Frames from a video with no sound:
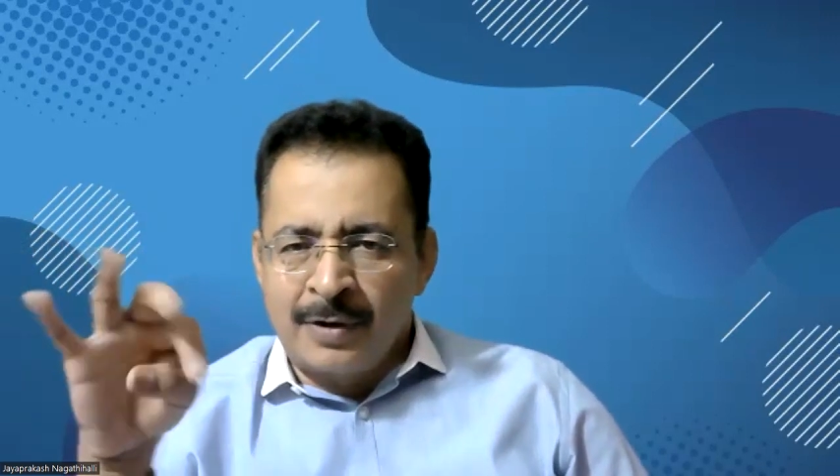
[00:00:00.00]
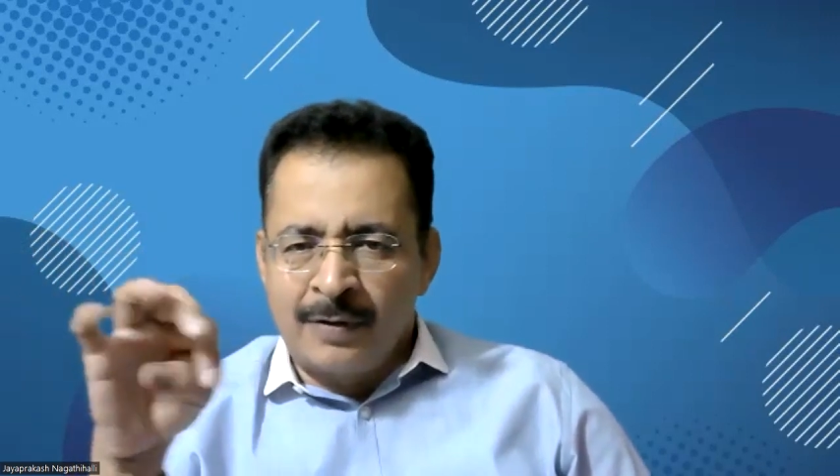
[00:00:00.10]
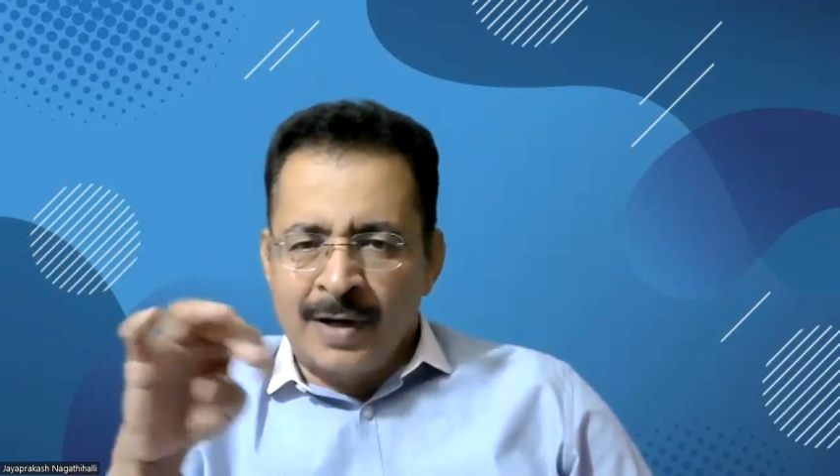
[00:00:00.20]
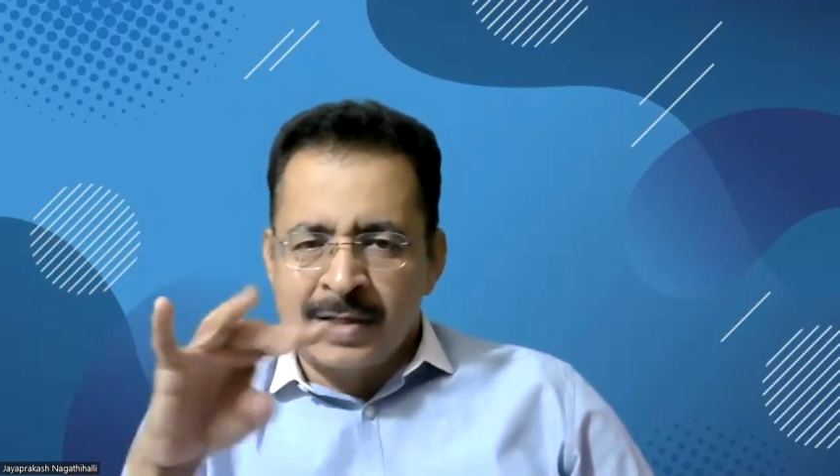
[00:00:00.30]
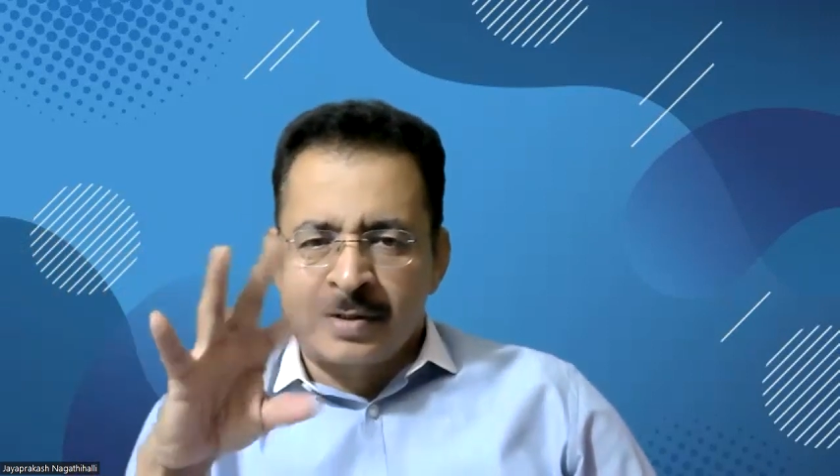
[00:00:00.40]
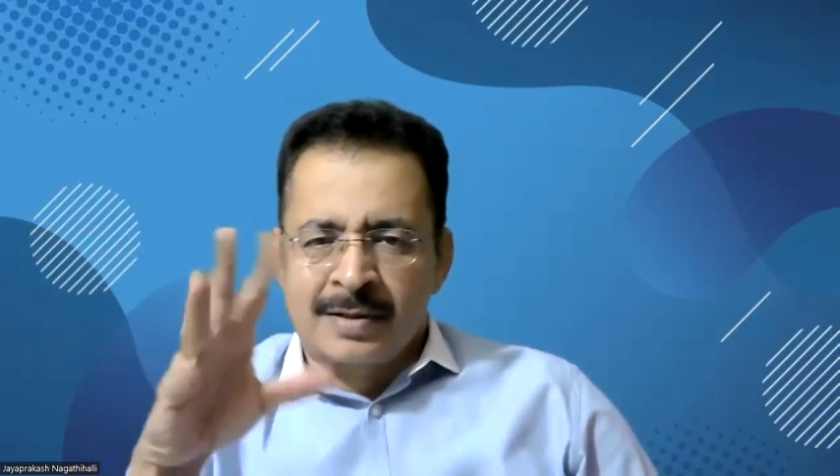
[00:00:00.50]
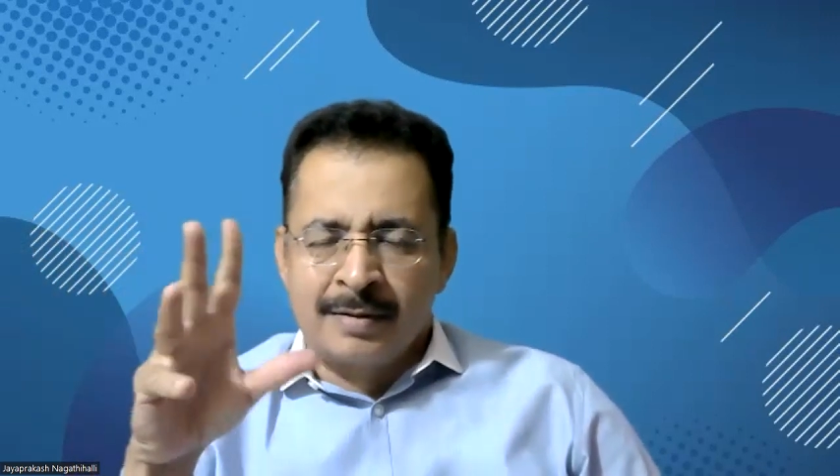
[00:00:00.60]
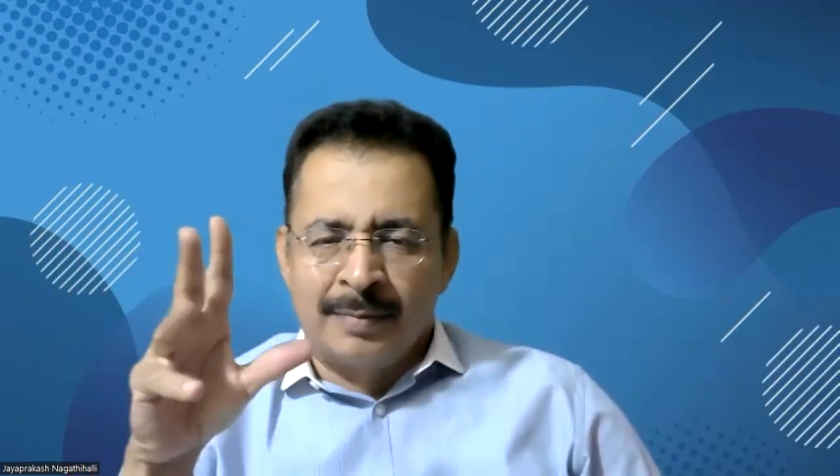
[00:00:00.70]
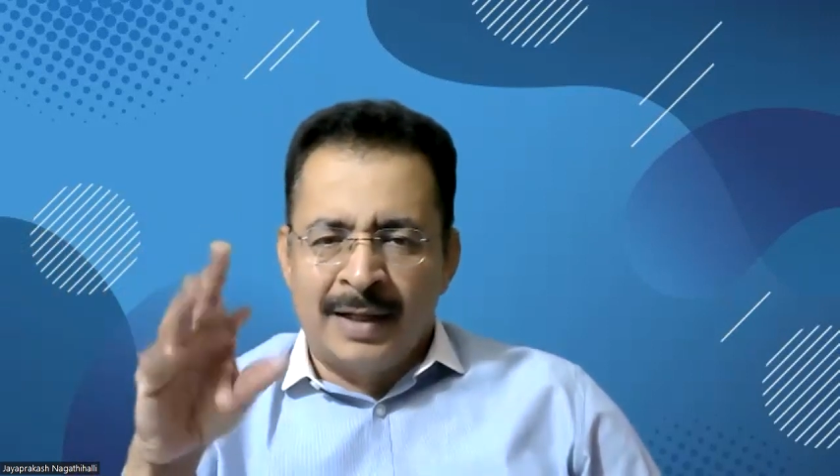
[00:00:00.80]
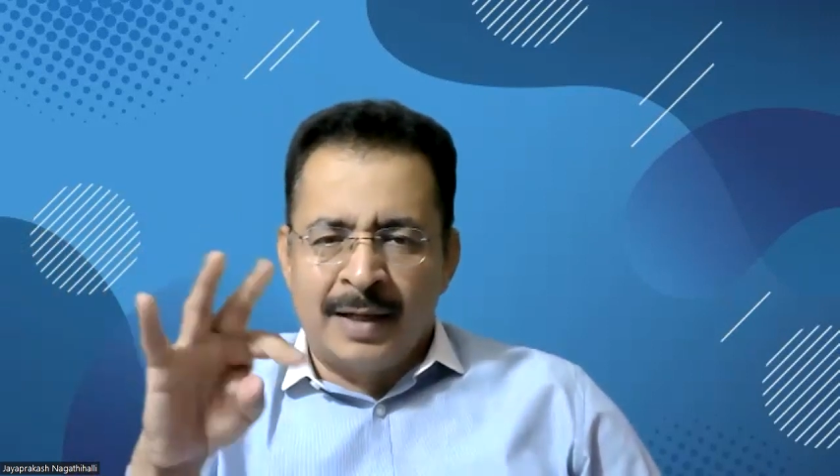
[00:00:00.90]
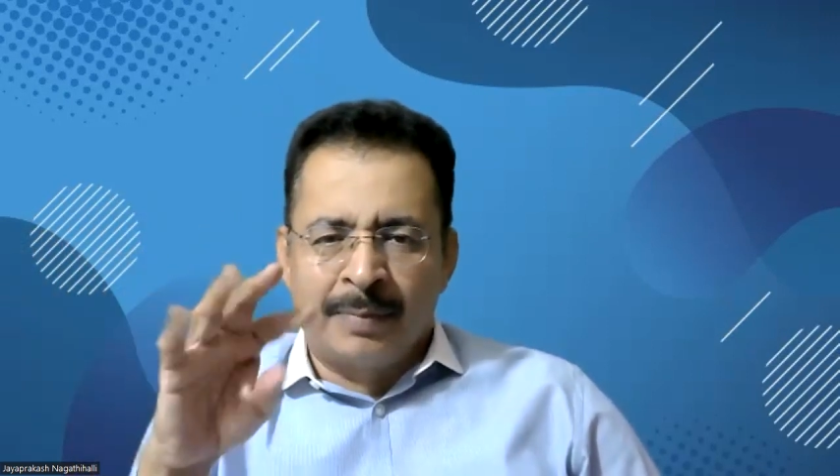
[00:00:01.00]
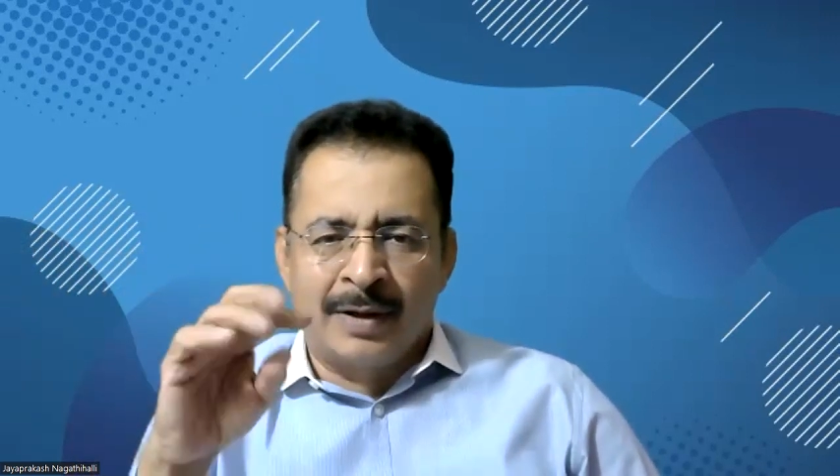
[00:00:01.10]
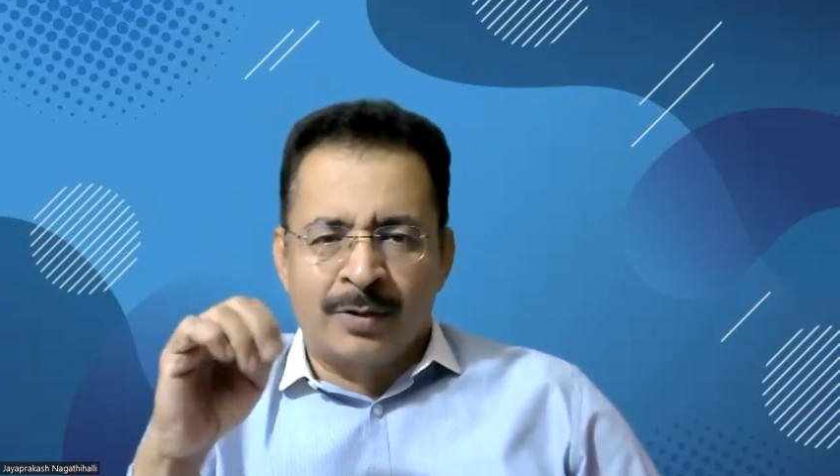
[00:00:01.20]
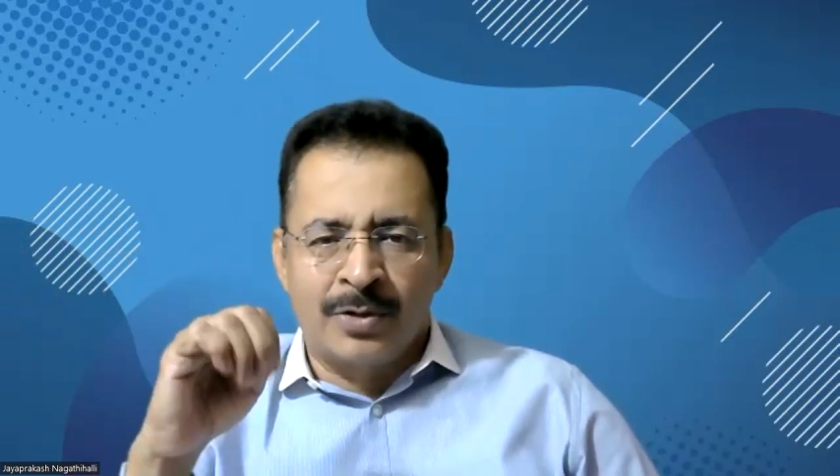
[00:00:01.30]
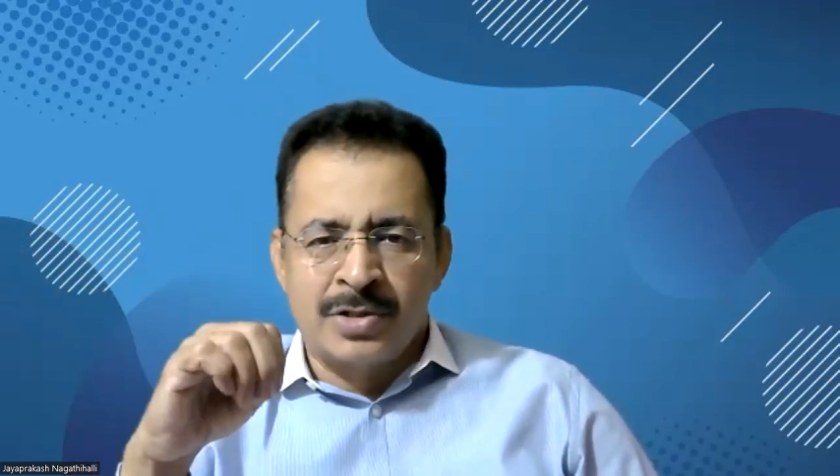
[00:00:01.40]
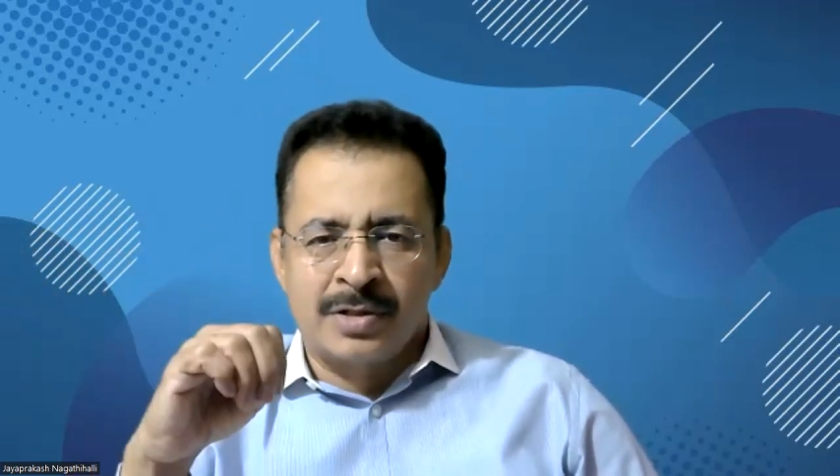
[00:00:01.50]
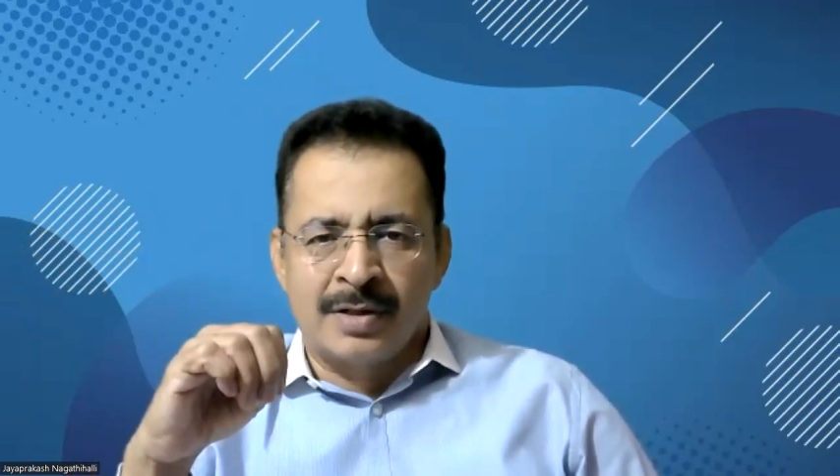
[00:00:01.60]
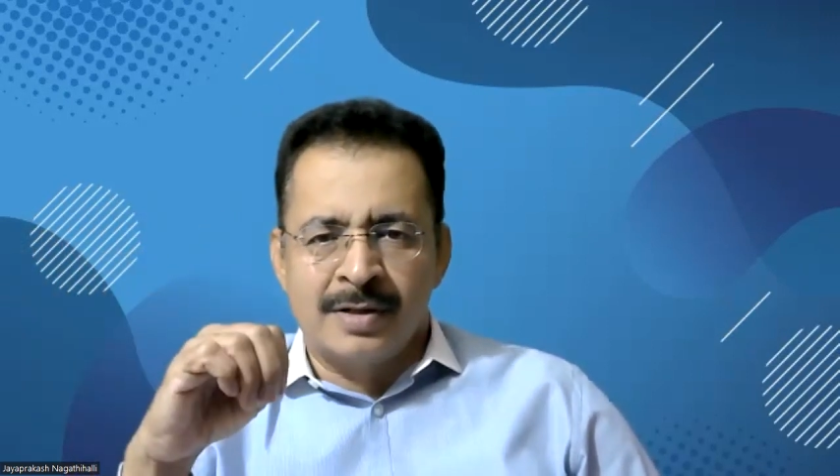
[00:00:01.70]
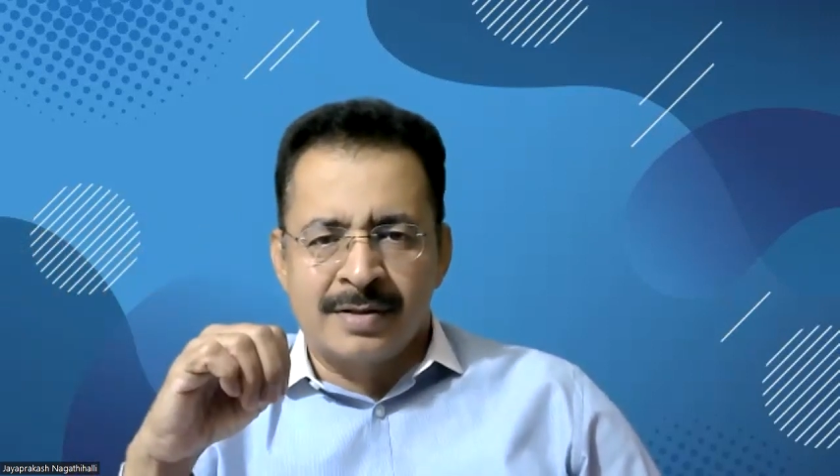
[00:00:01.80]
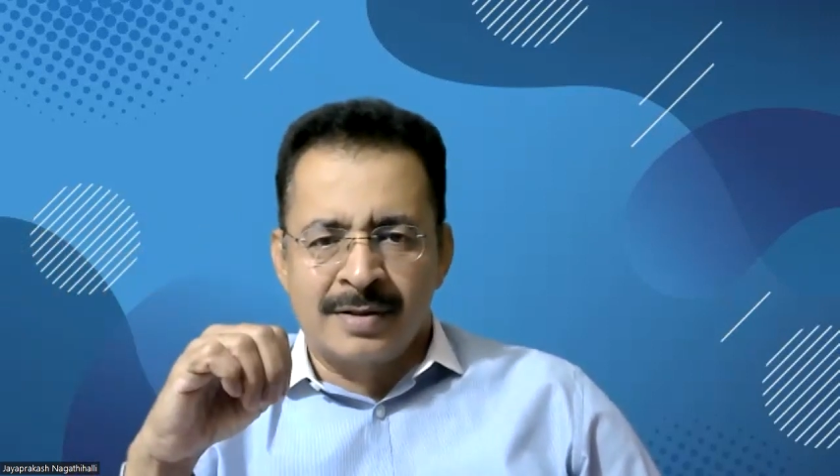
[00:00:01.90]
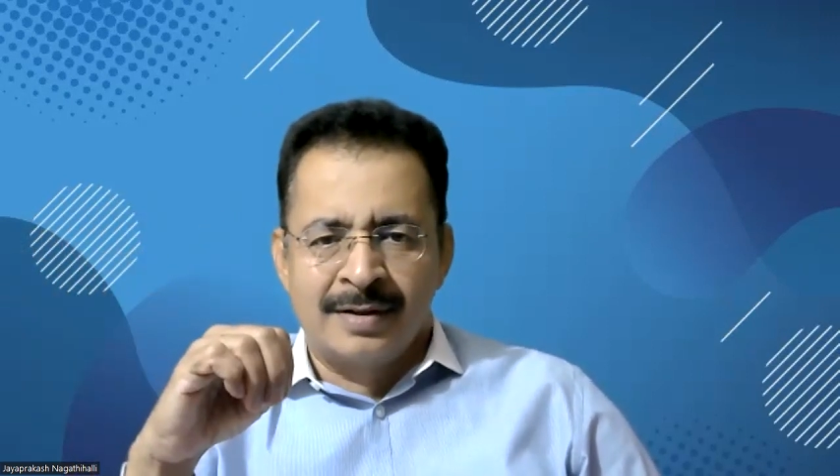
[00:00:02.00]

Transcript: you have asked multiple questions.